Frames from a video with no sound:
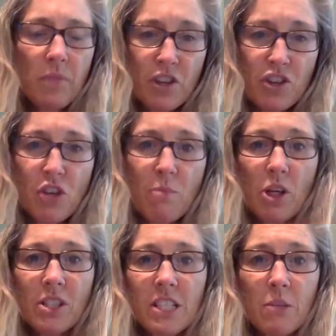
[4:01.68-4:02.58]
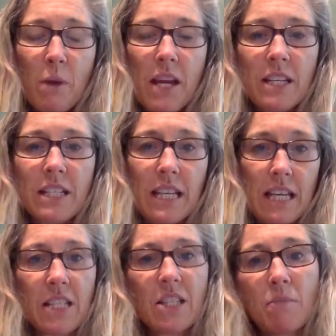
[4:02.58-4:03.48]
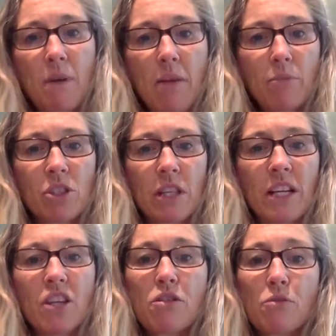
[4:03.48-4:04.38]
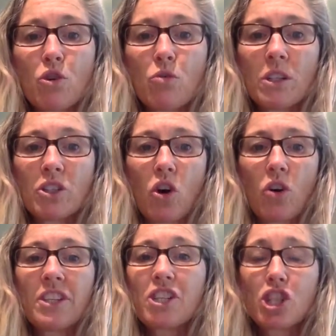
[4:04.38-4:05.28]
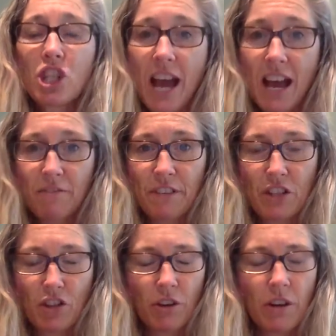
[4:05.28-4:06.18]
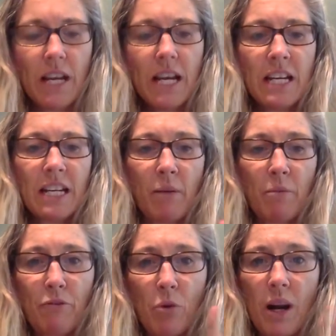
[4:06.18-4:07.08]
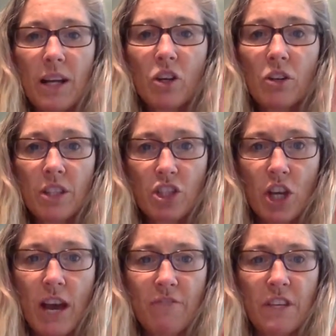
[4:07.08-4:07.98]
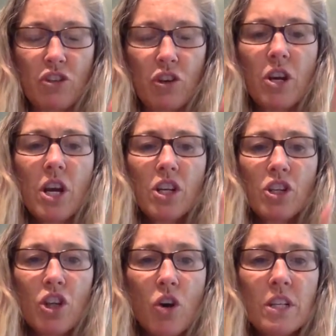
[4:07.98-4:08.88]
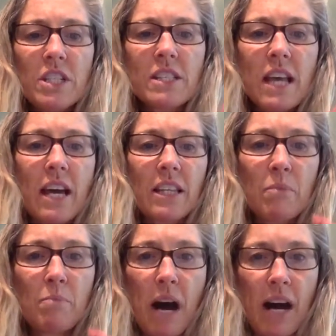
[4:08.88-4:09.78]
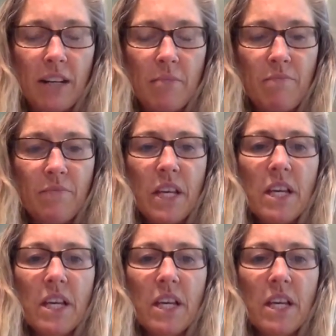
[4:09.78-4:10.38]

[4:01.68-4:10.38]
she participated in the Bible study through what's called the chat feature. Now, before I go to the chat feature, notice at the bottom,